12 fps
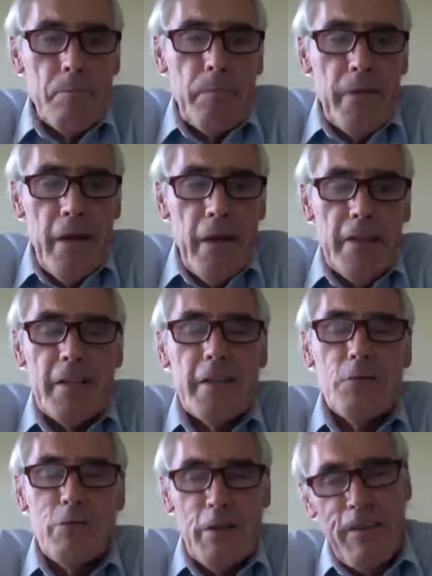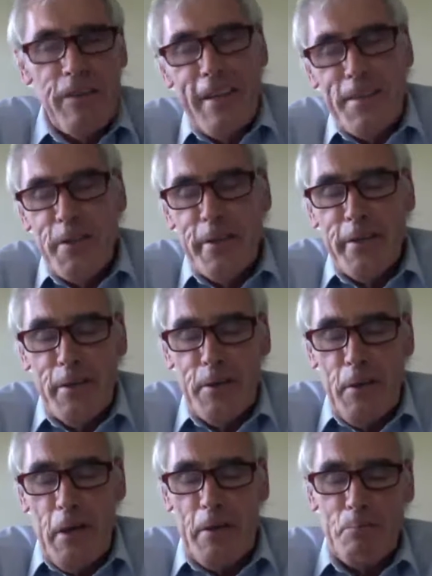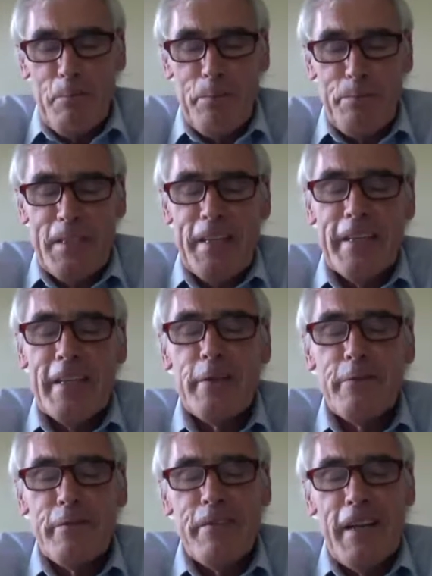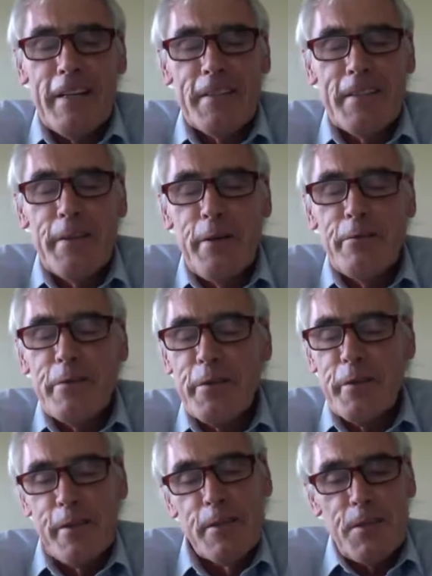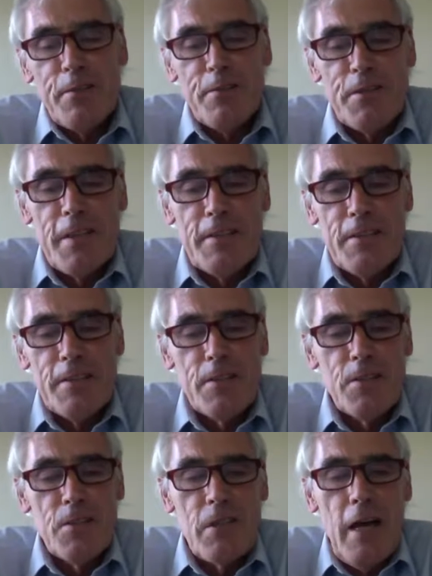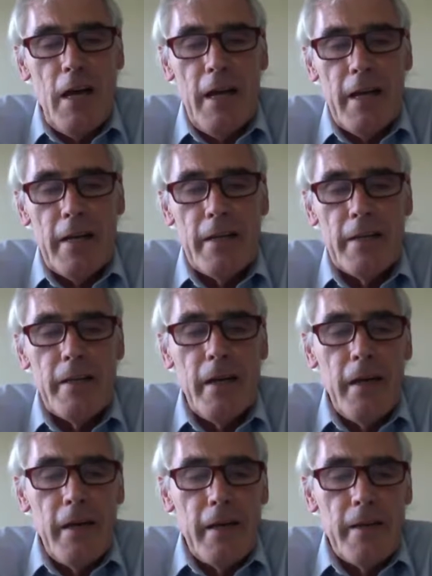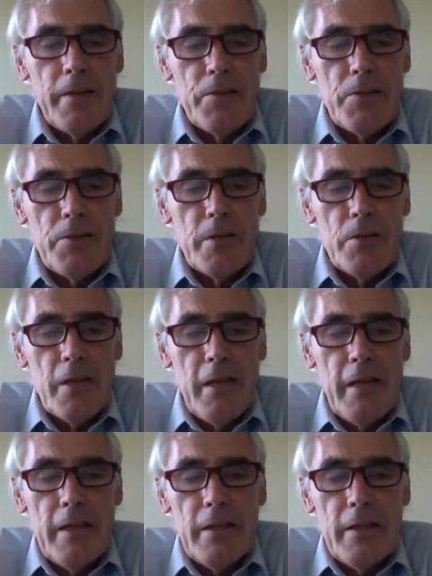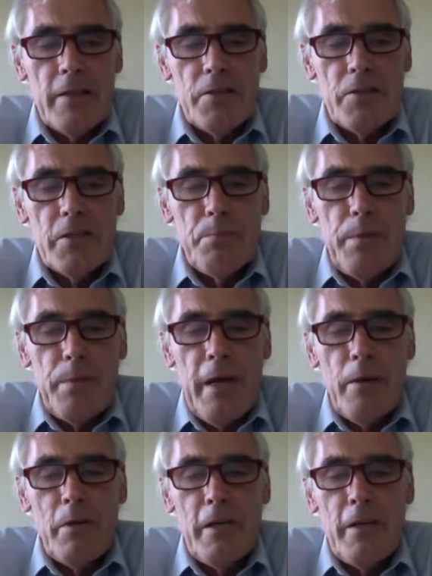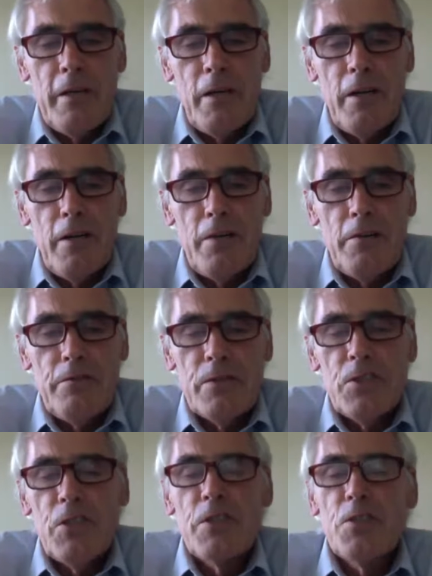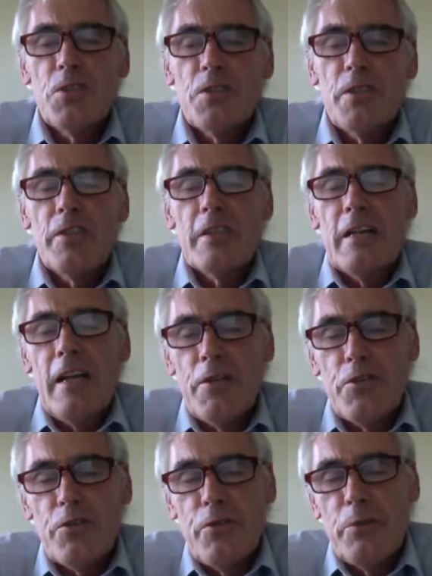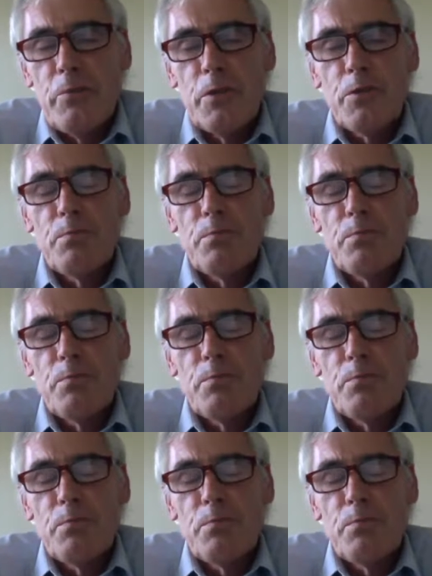I think reflecting, and particularly reflecting over the things I've said today, is that it is the power of the teachers in the classroom that's